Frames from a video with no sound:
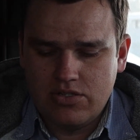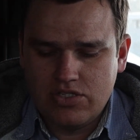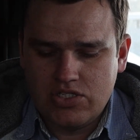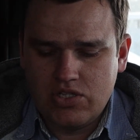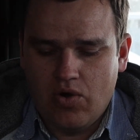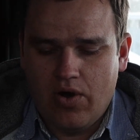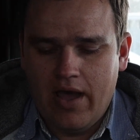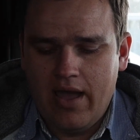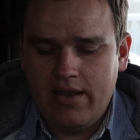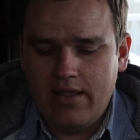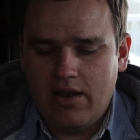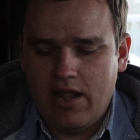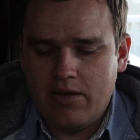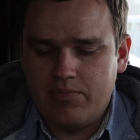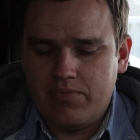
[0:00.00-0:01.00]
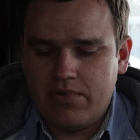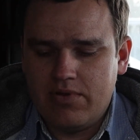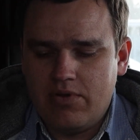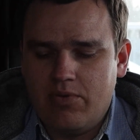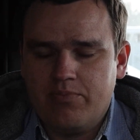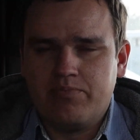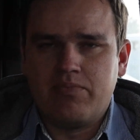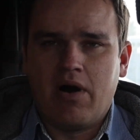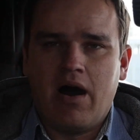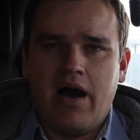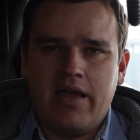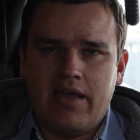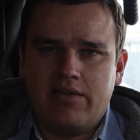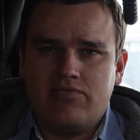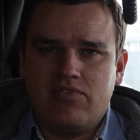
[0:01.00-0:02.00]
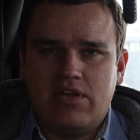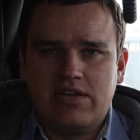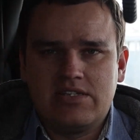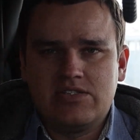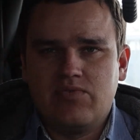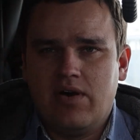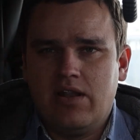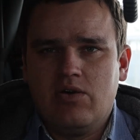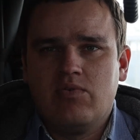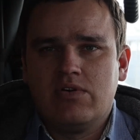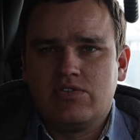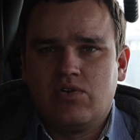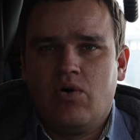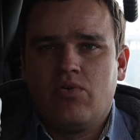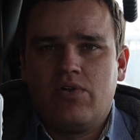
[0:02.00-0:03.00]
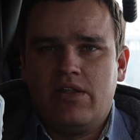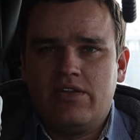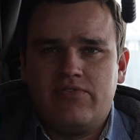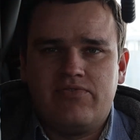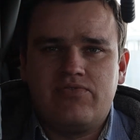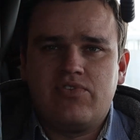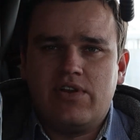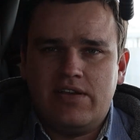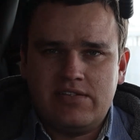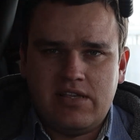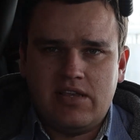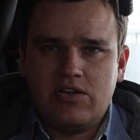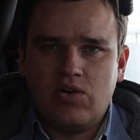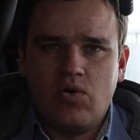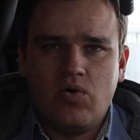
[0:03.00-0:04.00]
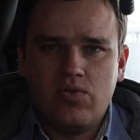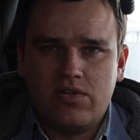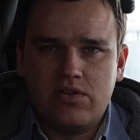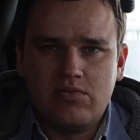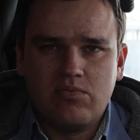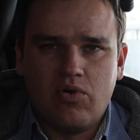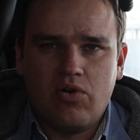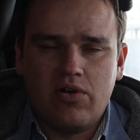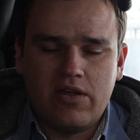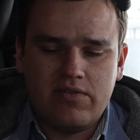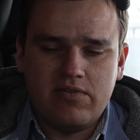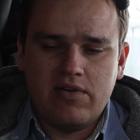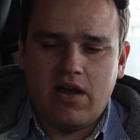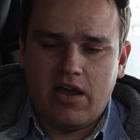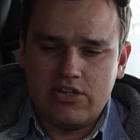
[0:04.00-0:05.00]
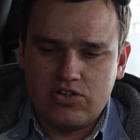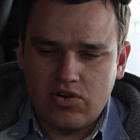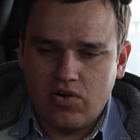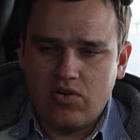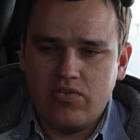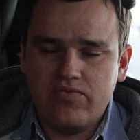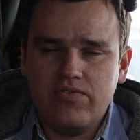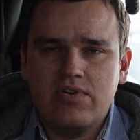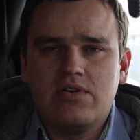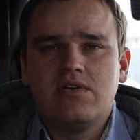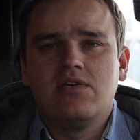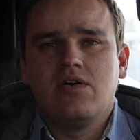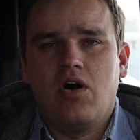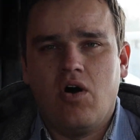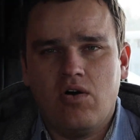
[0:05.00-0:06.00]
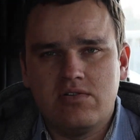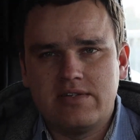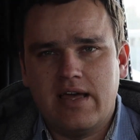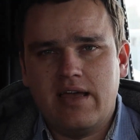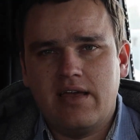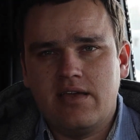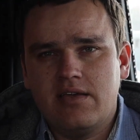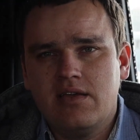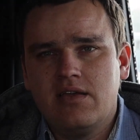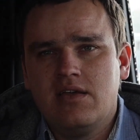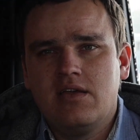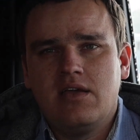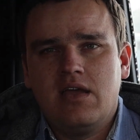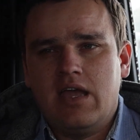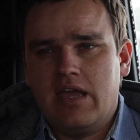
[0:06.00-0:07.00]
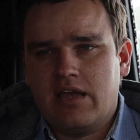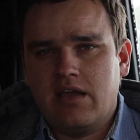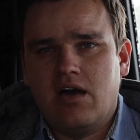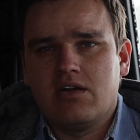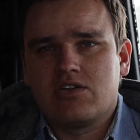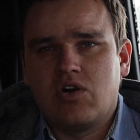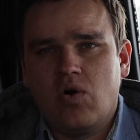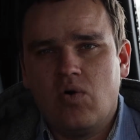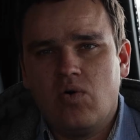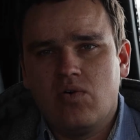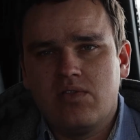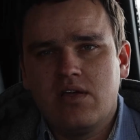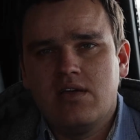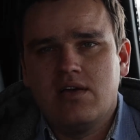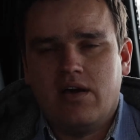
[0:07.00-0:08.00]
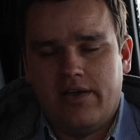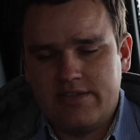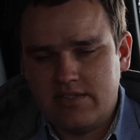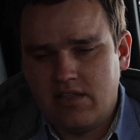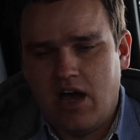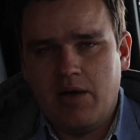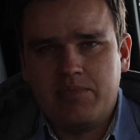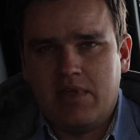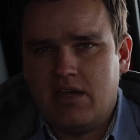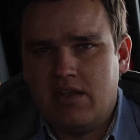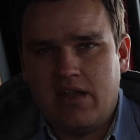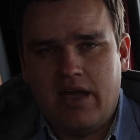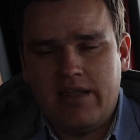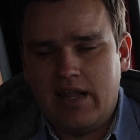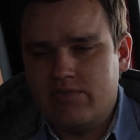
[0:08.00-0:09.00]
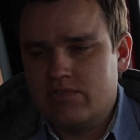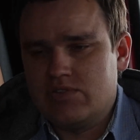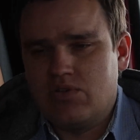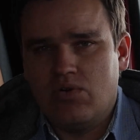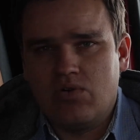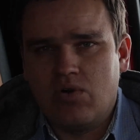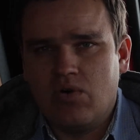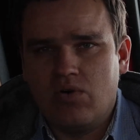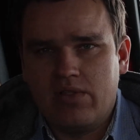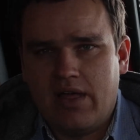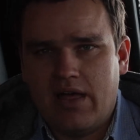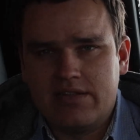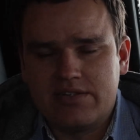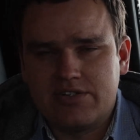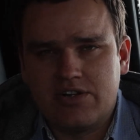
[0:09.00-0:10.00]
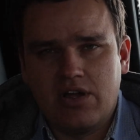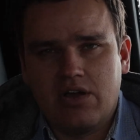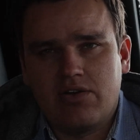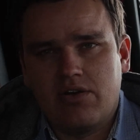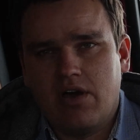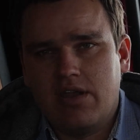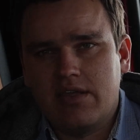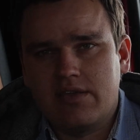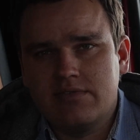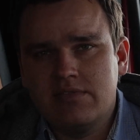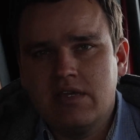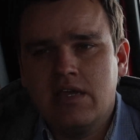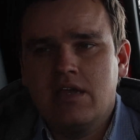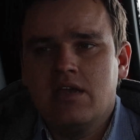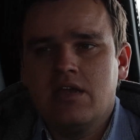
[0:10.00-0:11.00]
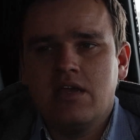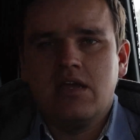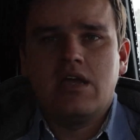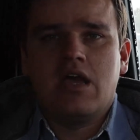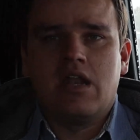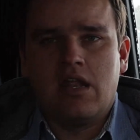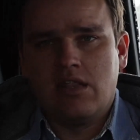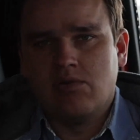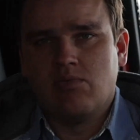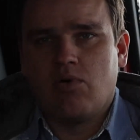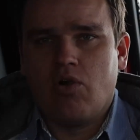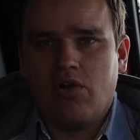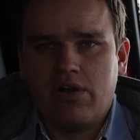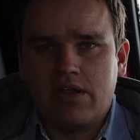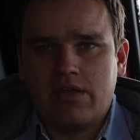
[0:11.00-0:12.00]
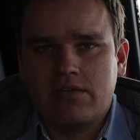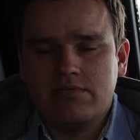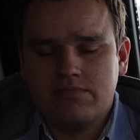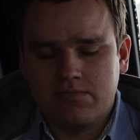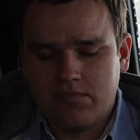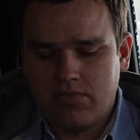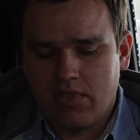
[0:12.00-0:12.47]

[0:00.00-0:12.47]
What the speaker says: So I ended up buying this when it was already freezing cold in the morning. I drove all day. It got cold. I stopped that night. It was so cold I had the truck running. And in the morning,